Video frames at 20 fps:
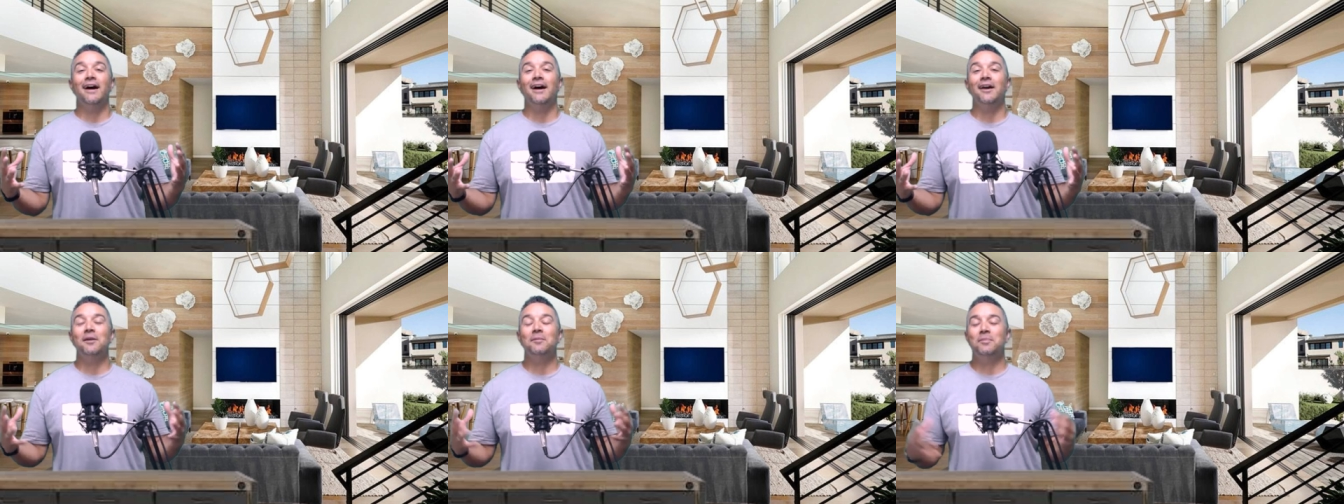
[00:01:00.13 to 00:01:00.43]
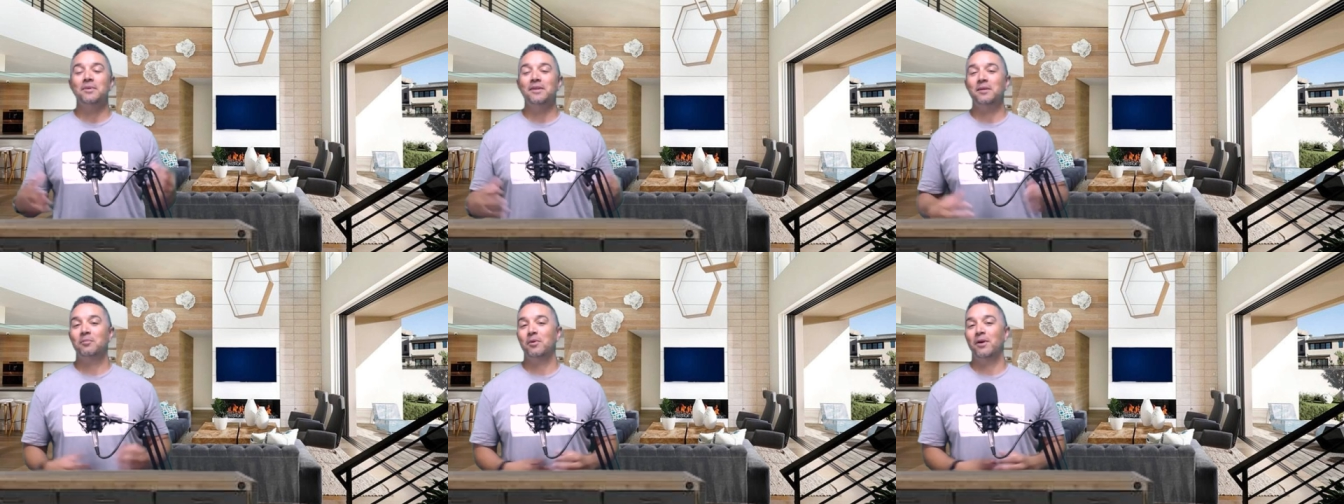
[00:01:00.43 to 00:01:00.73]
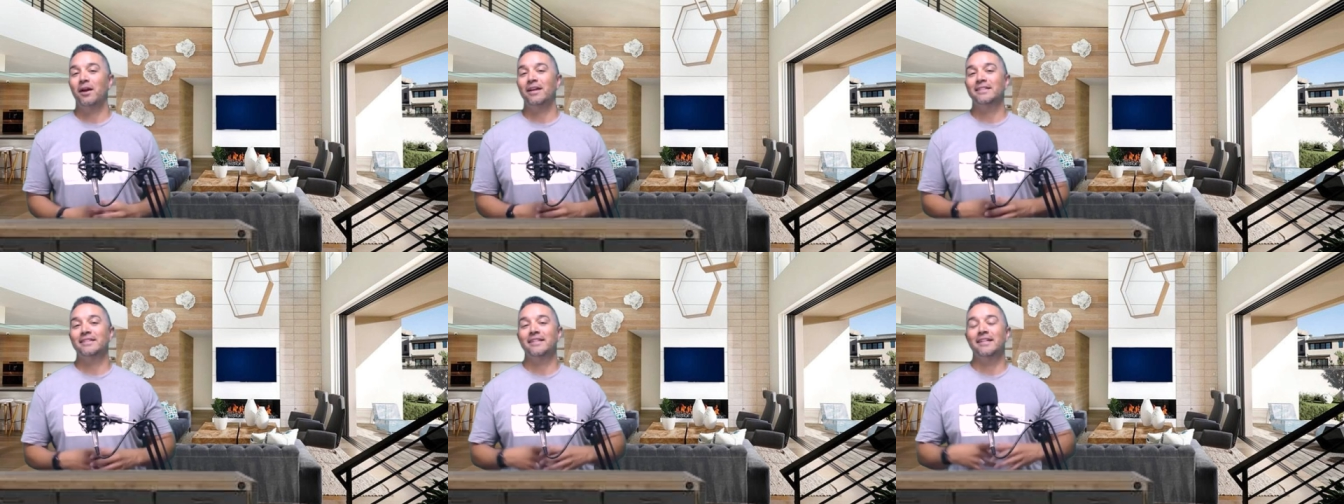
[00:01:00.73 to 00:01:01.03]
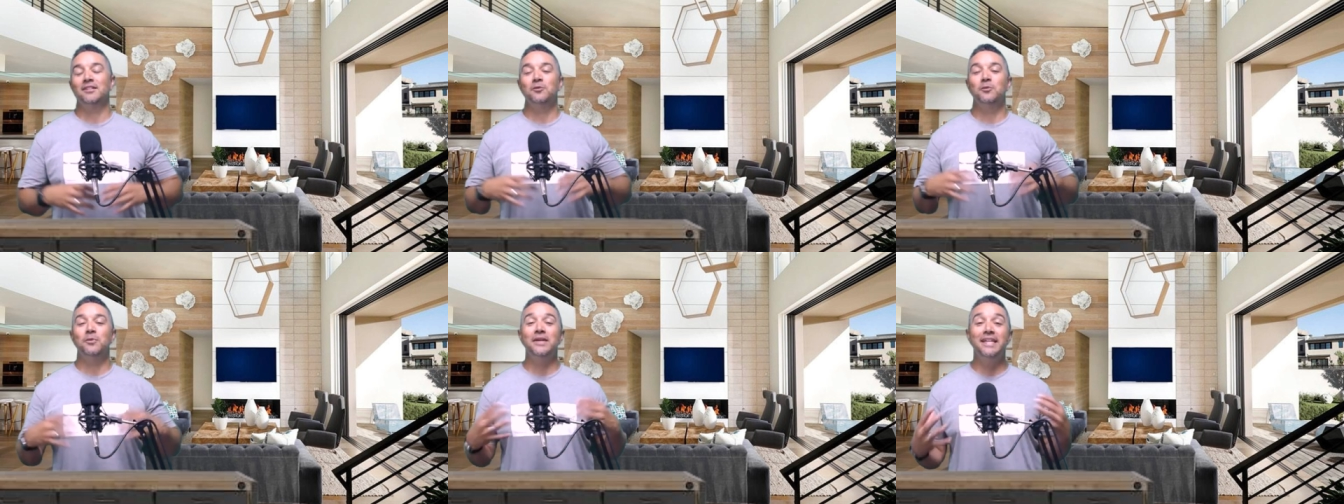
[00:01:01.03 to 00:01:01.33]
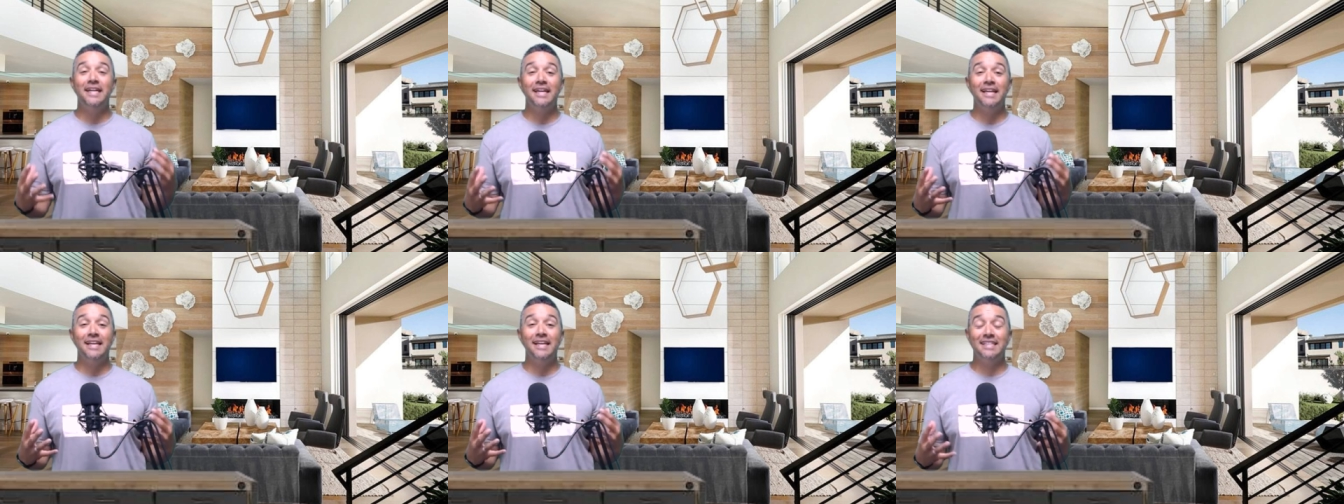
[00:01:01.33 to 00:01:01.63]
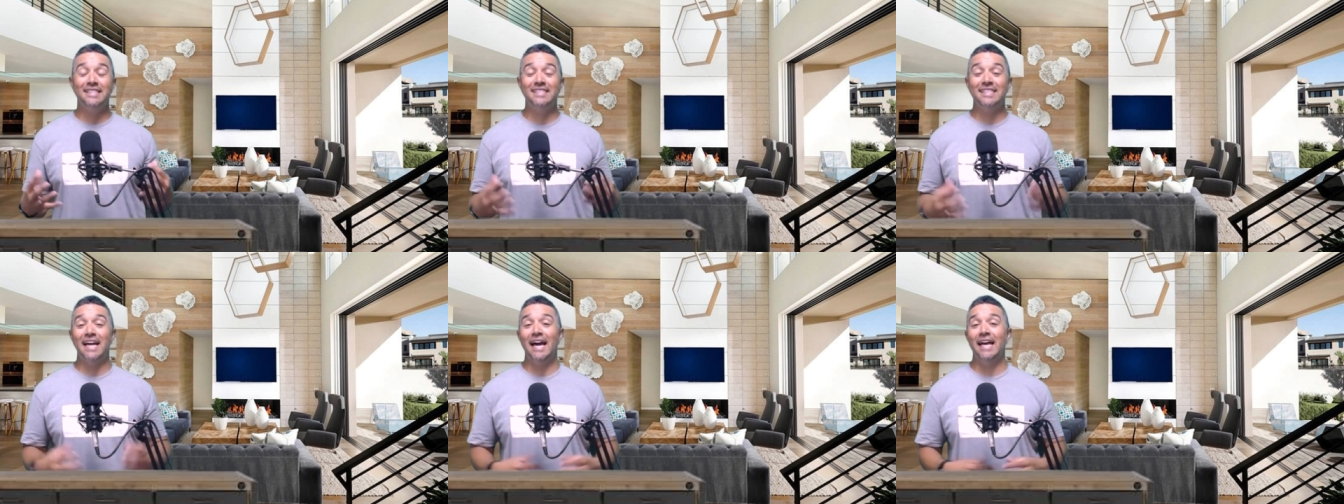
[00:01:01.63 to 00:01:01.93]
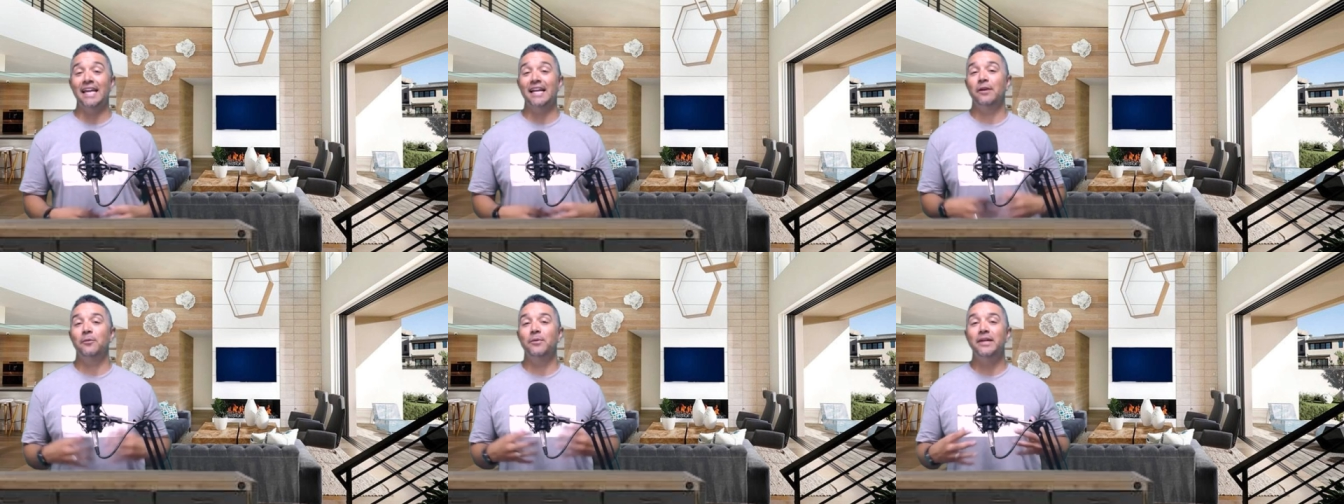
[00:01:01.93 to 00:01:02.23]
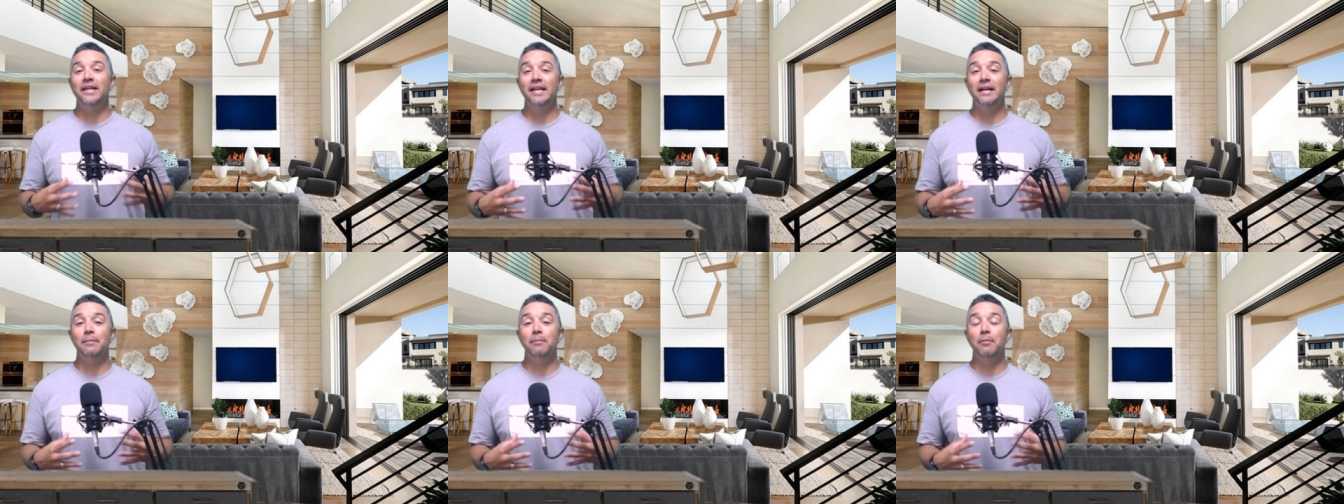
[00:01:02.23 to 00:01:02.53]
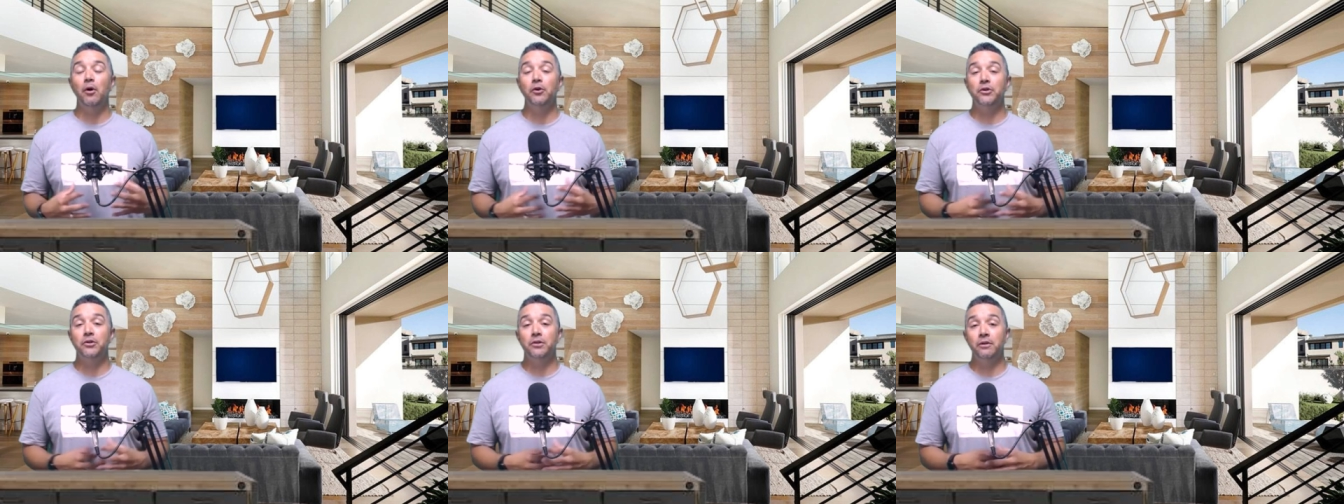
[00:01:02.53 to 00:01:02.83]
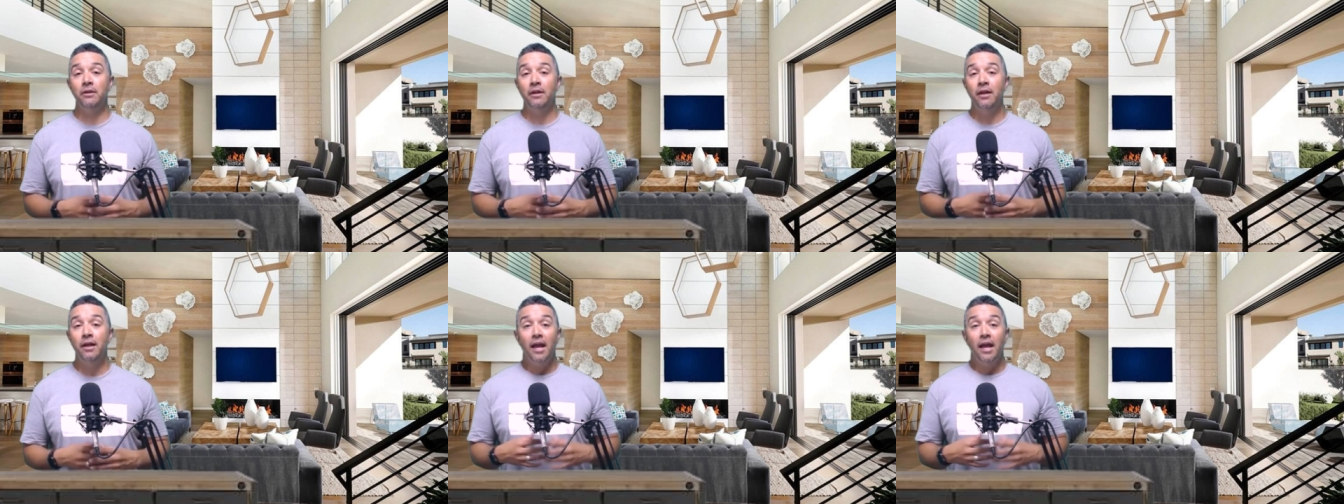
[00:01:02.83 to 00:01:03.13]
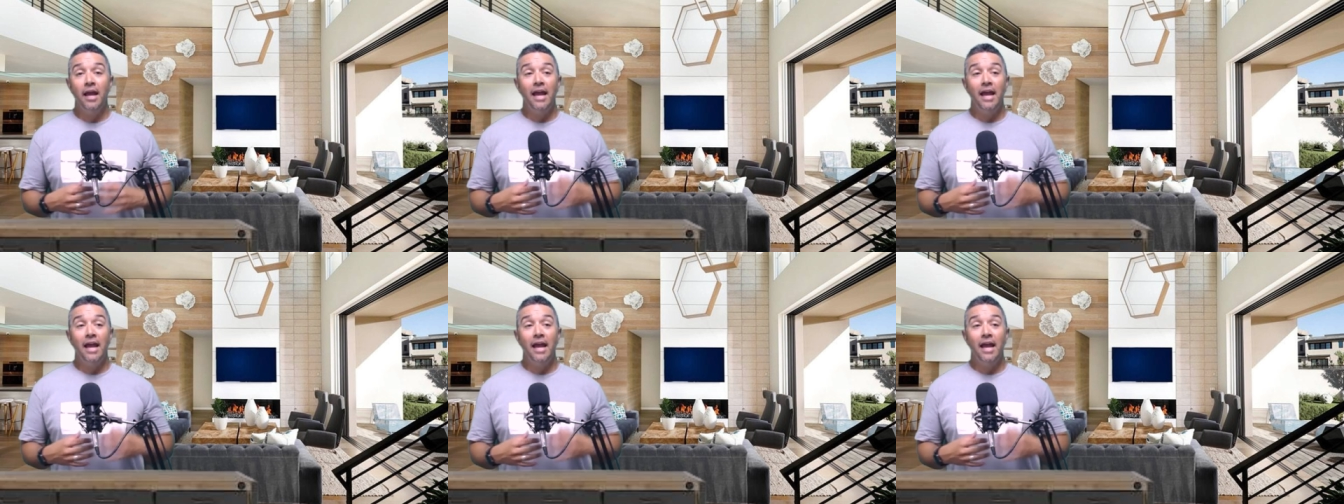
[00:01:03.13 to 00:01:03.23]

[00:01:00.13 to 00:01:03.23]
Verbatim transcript: caught up in the process. We get excited, we get emotional,